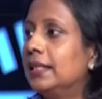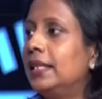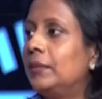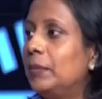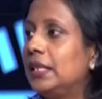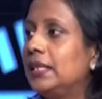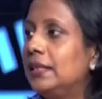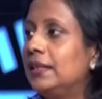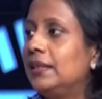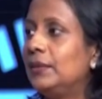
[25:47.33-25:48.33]
that
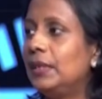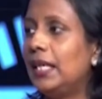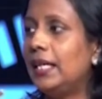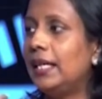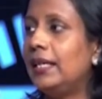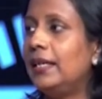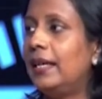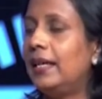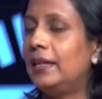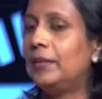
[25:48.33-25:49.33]
method into their head
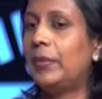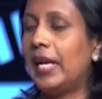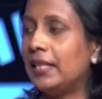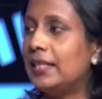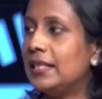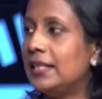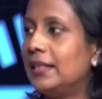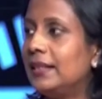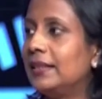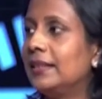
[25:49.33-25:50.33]
and practice
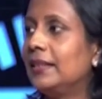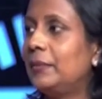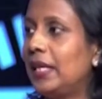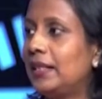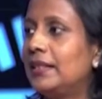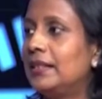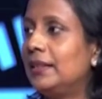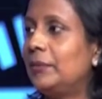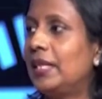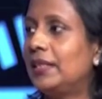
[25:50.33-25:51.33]
it,
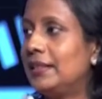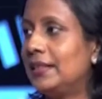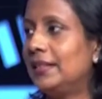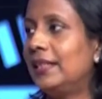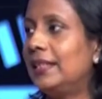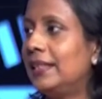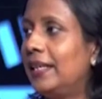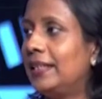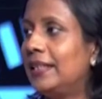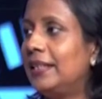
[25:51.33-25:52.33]

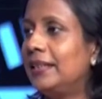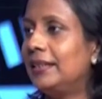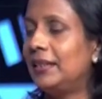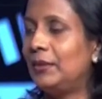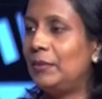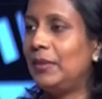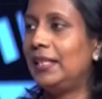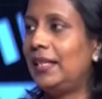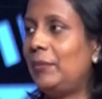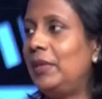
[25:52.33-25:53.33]
and then it will
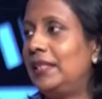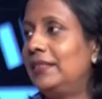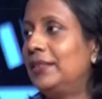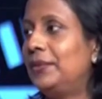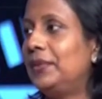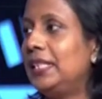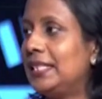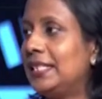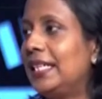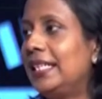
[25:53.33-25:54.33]
be a habit of
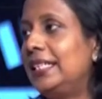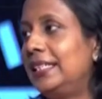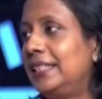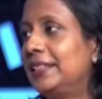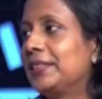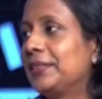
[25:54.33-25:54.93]
teaching and learning.